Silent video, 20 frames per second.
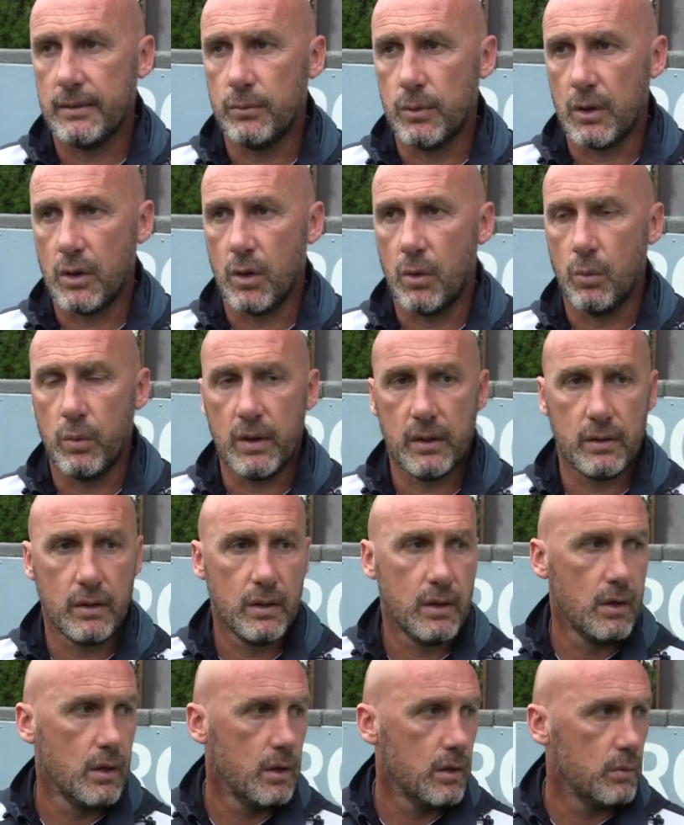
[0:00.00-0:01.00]
we've gone with
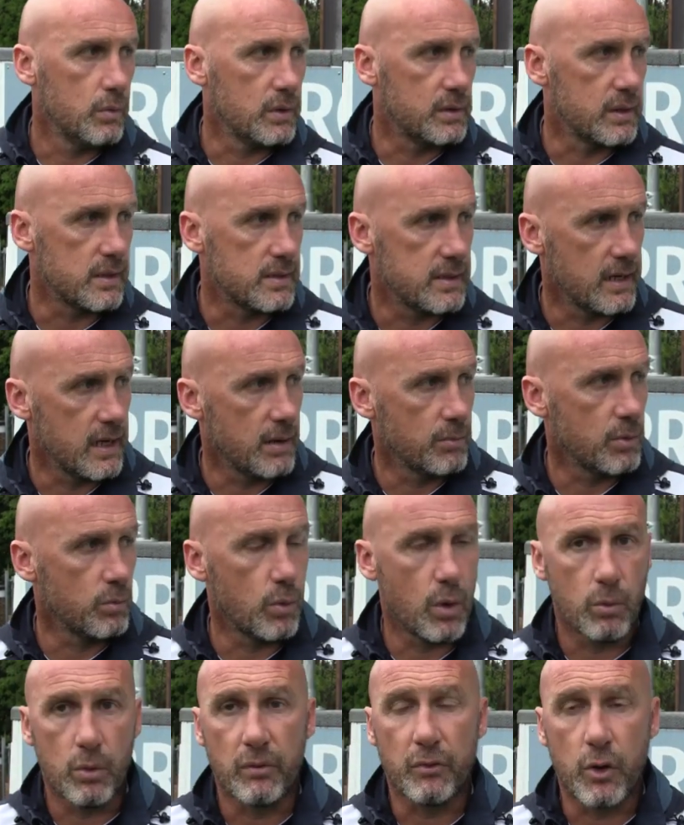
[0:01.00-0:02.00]
the team and
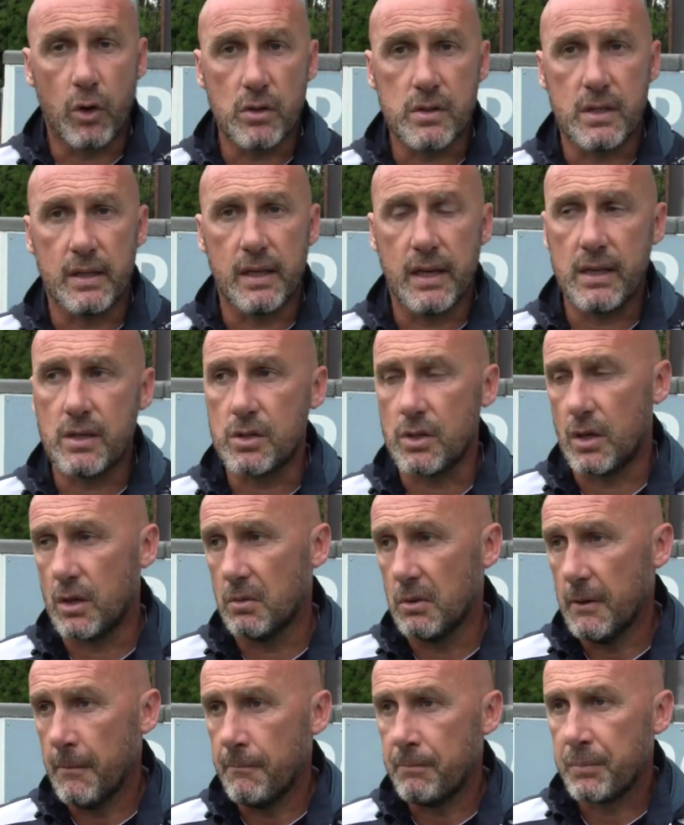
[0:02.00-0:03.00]
what we've got today.
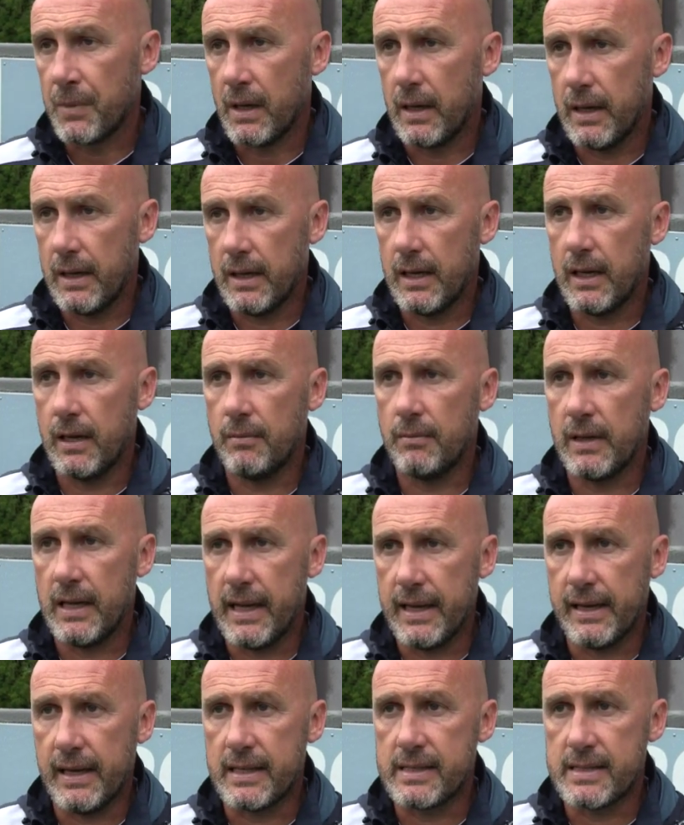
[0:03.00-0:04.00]
So
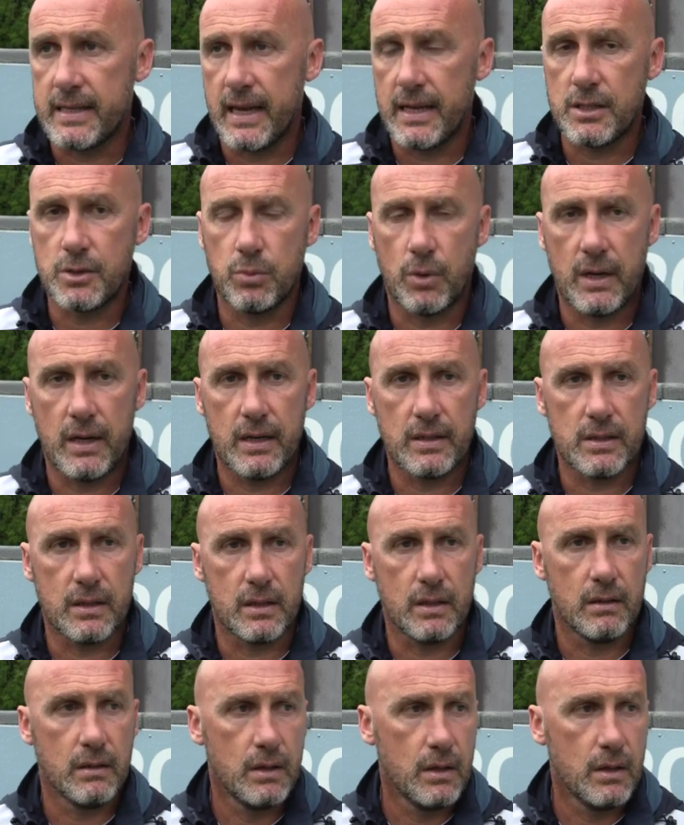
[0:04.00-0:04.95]
in the test-wise,